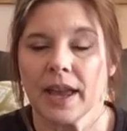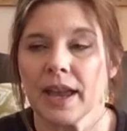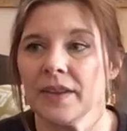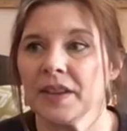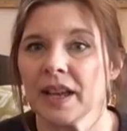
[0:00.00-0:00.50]

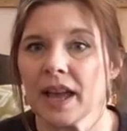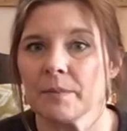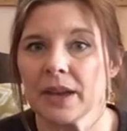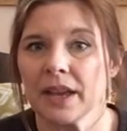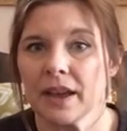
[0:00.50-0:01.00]
and then I got
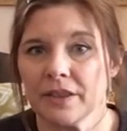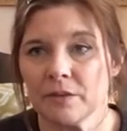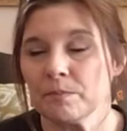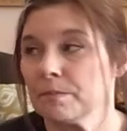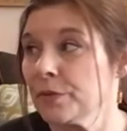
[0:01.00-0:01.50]
my other
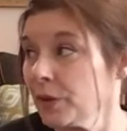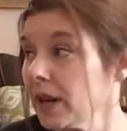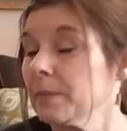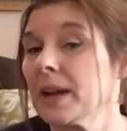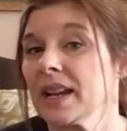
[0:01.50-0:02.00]

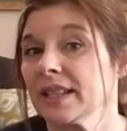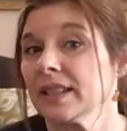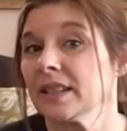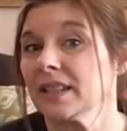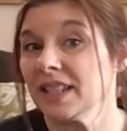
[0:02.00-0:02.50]
thredup box
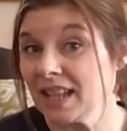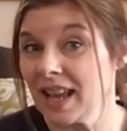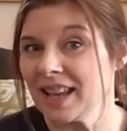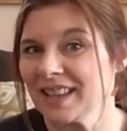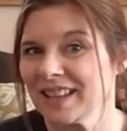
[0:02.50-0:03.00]

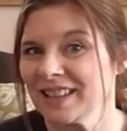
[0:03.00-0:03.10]
today.